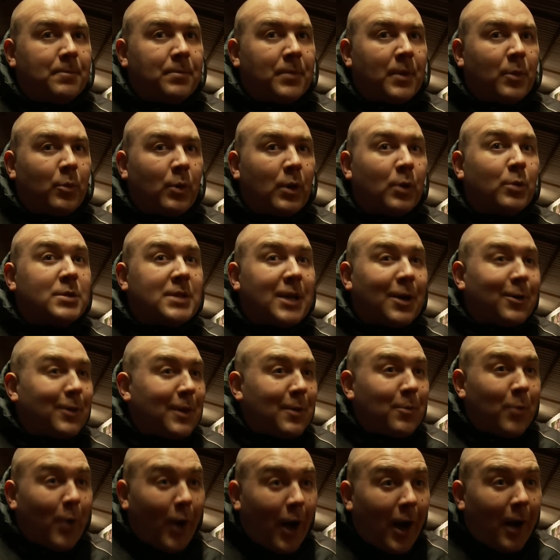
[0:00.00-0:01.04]
We'll tell
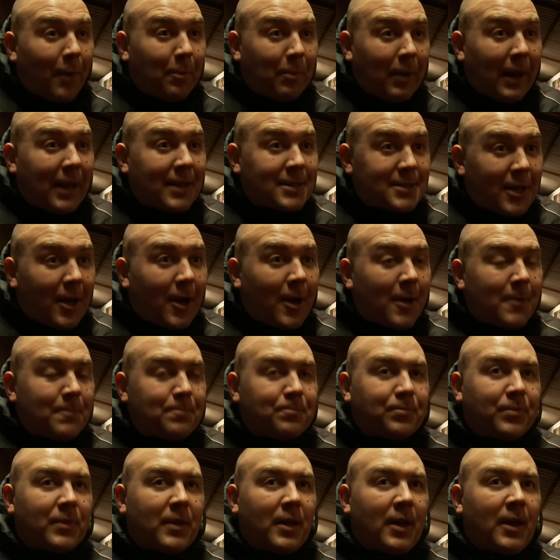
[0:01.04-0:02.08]
them what our plans are,
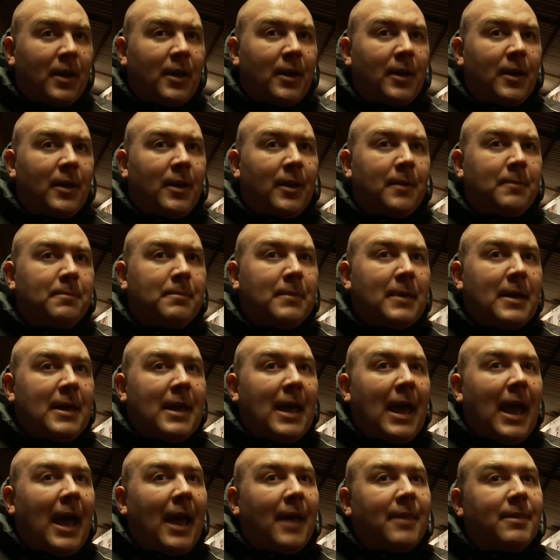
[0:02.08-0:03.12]

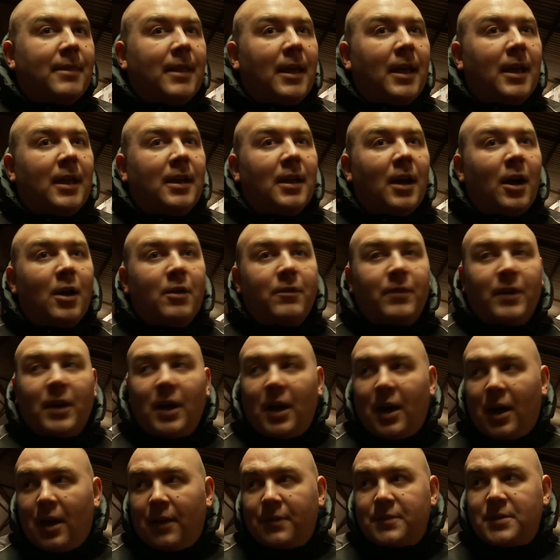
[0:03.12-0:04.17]
and then over the
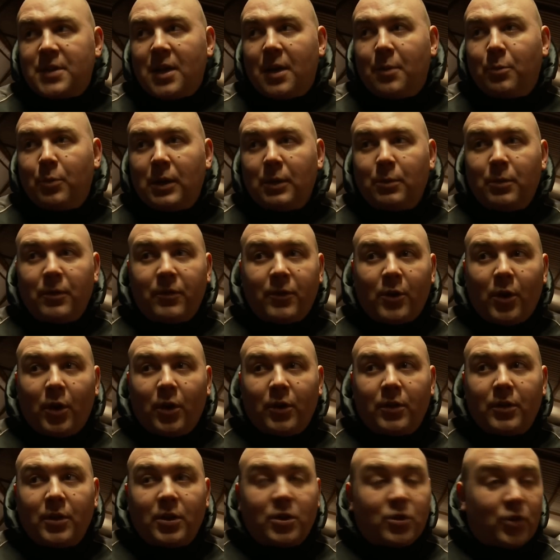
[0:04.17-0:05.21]
half-term week we've got
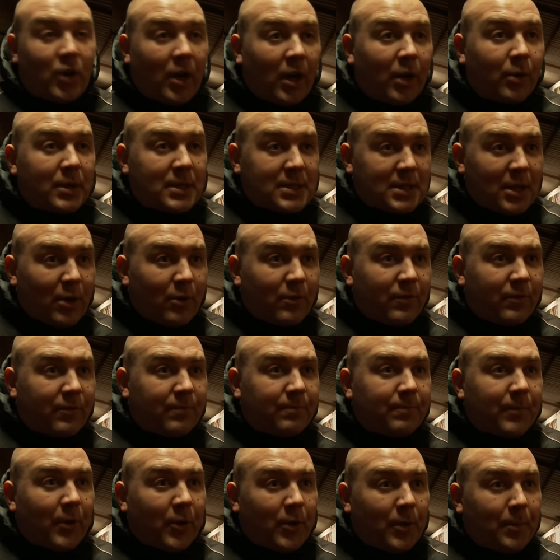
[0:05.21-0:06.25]
the trial itself
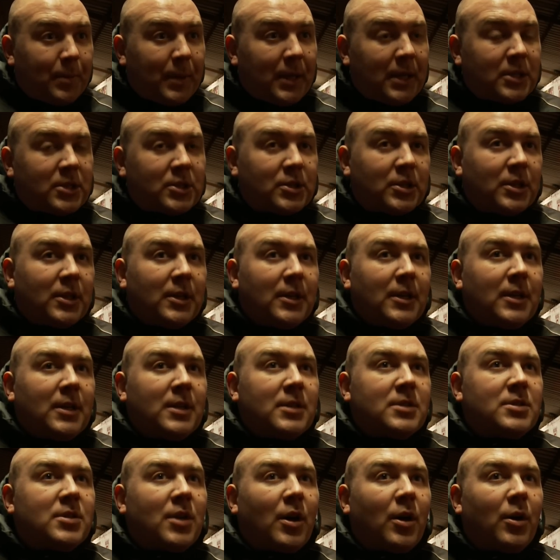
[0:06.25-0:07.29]
on the pitch.
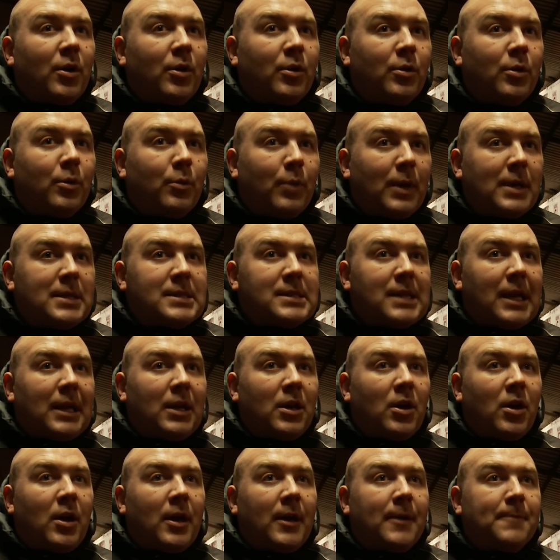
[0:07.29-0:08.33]
So Wednesday
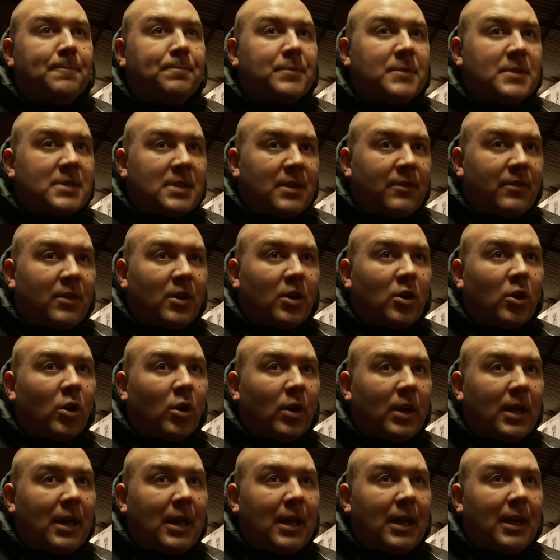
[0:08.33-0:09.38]
night, 7
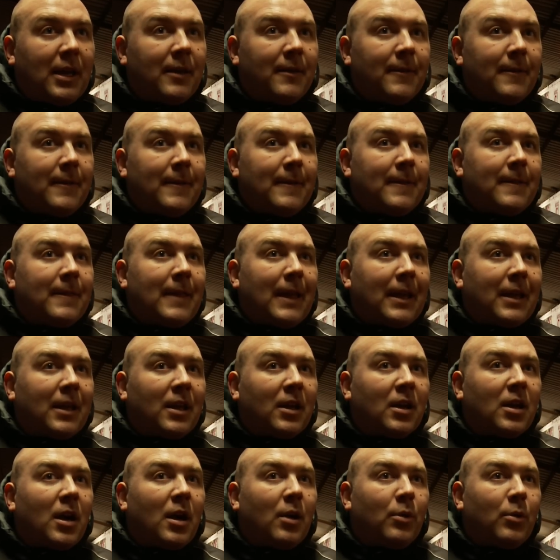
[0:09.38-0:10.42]
o'clock here, they
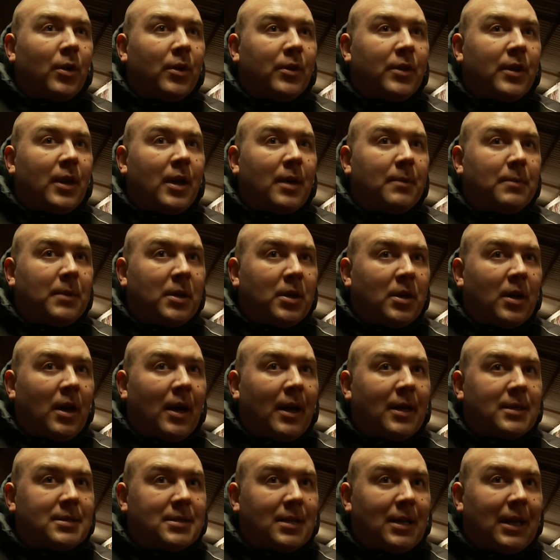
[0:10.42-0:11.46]
can go on
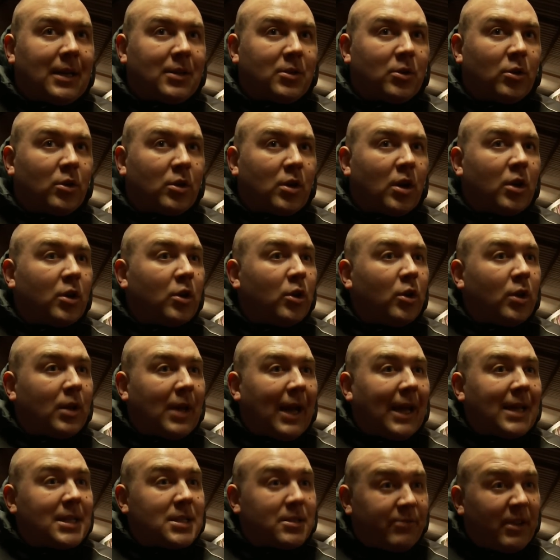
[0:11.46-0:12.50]

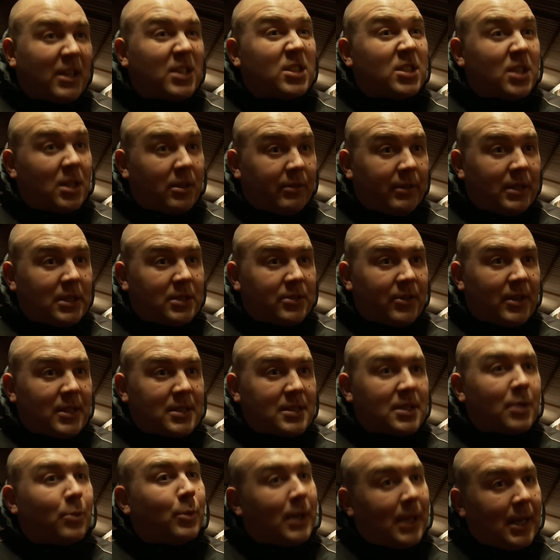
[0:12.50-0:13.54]
unitedselect.co.uk to register their
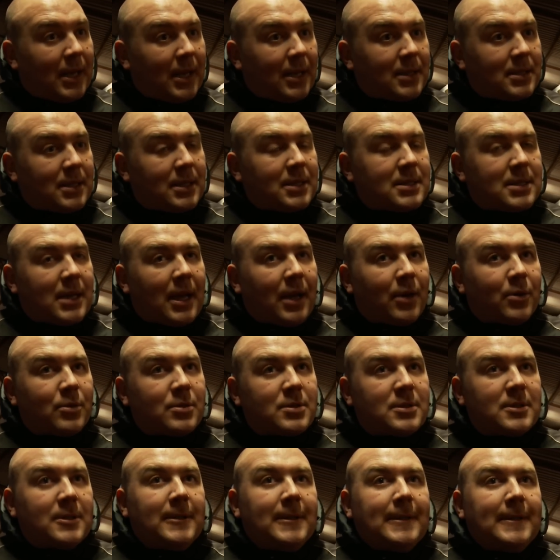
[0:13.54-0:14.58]
interest, so we get the
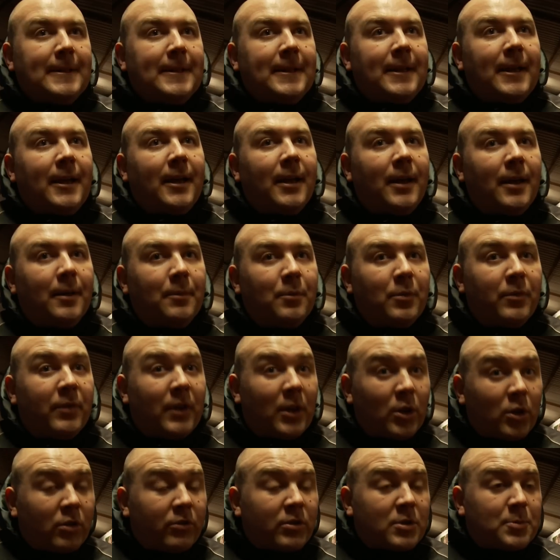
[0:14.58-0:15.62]
details. We've
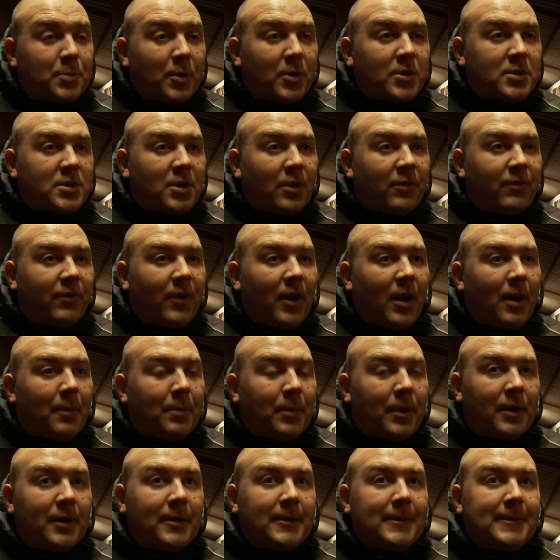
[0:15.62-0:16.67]
had a good response so far,
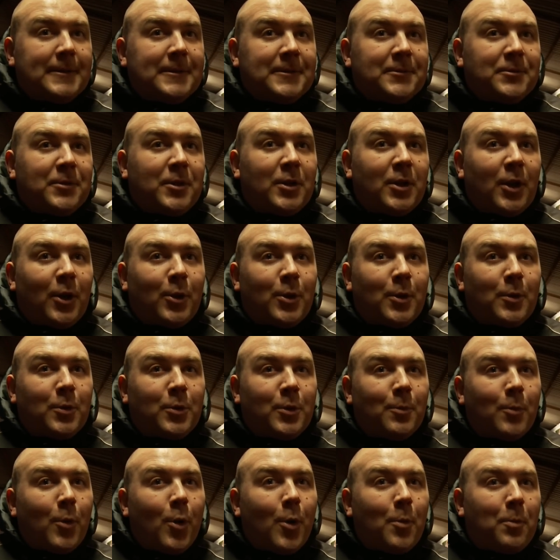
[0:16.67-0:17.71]
but
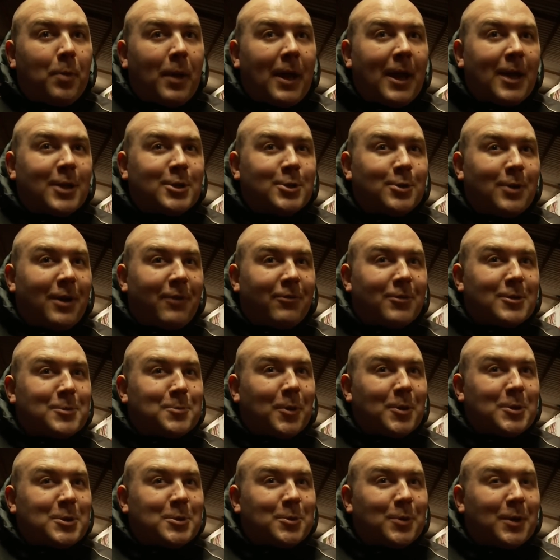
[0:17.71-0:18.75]
the more players you have
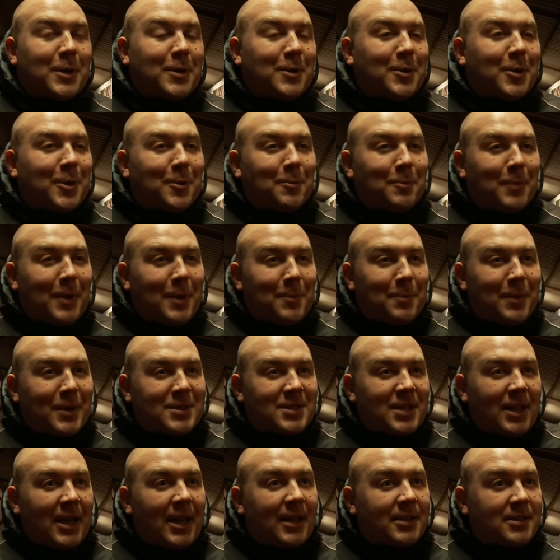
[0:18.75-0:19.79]
respond to it, you can be a bit
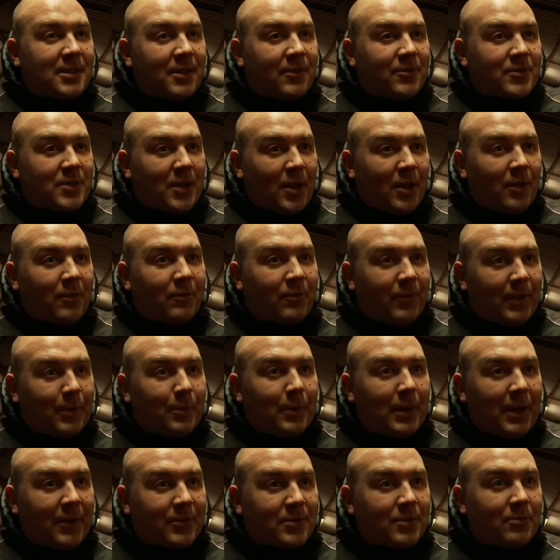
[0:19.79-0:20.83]
selective, so hopefully
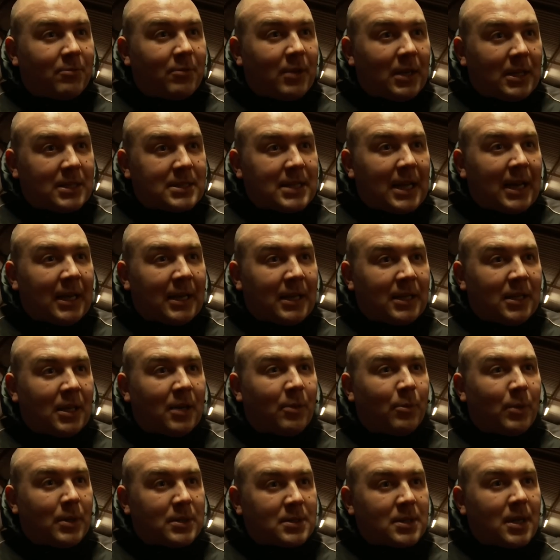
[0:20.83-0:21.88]
we'll have some really talented
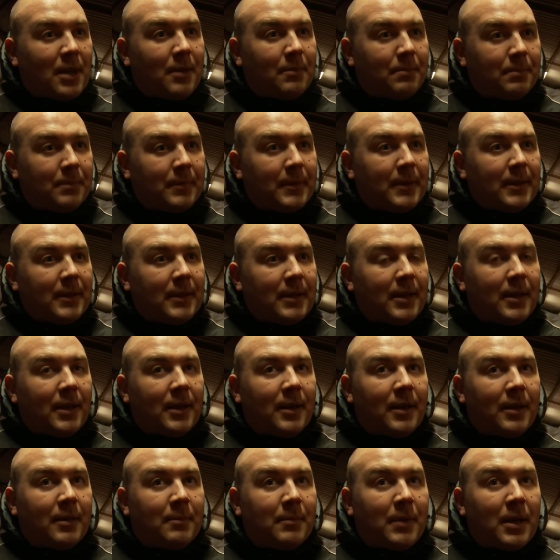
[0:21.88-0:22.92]
young ones come,
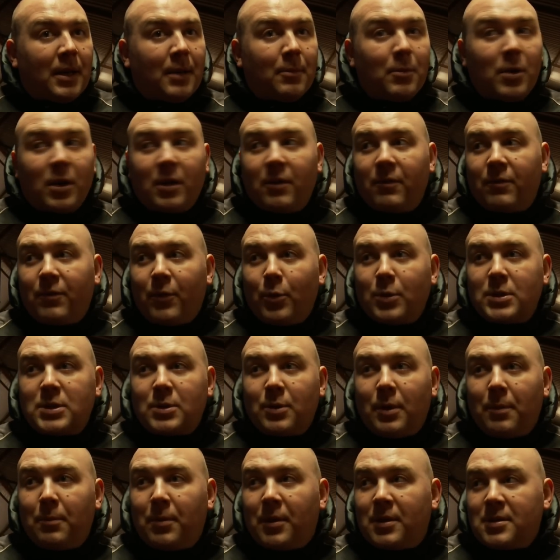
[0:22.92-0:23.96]
and I'm looking forward
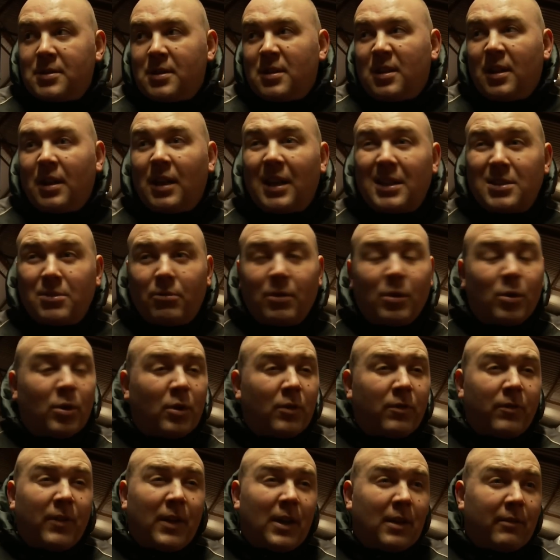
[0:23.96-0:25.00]
to it because I think there's a real
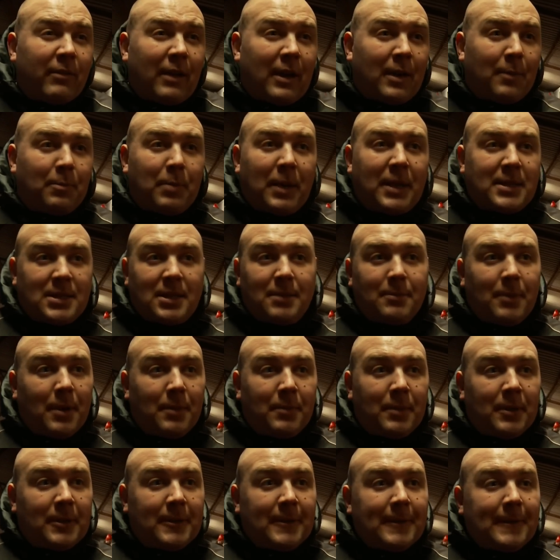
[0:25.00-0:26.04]
good feel around the place at the
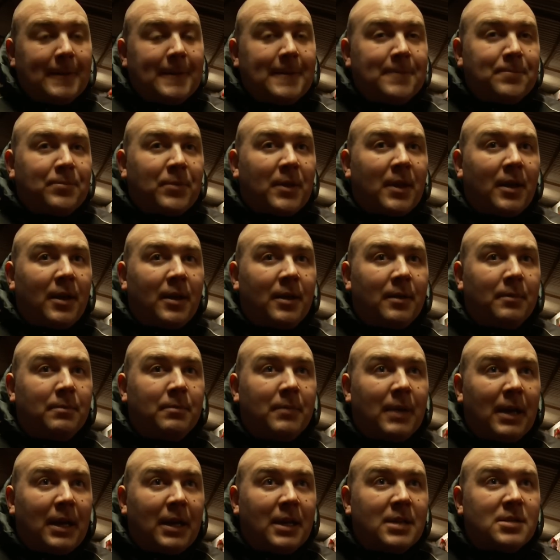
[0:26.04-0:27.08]
moment,
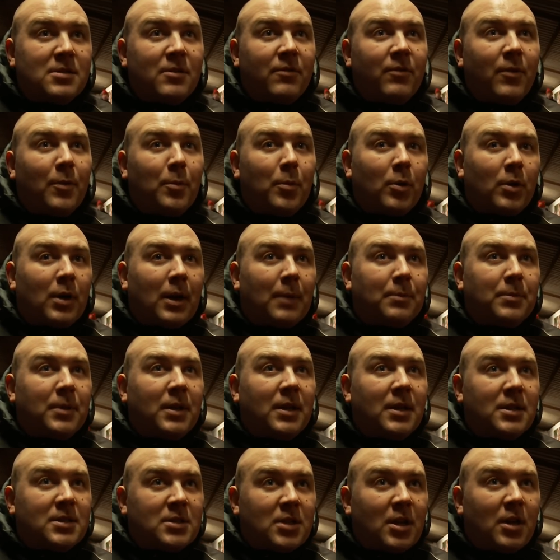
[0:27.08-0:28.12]
and it's a football club
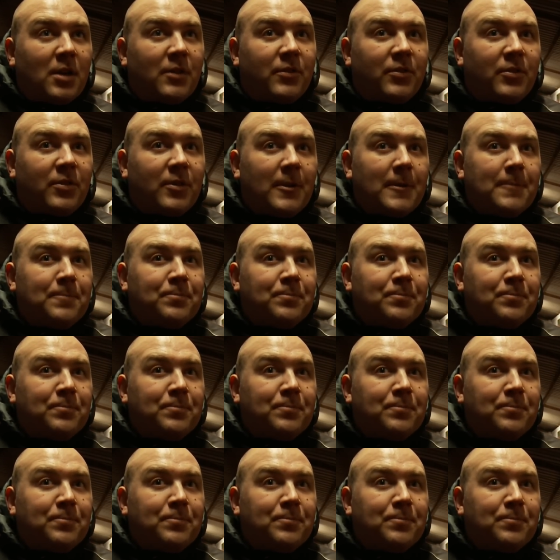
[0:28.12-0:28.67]
that deserves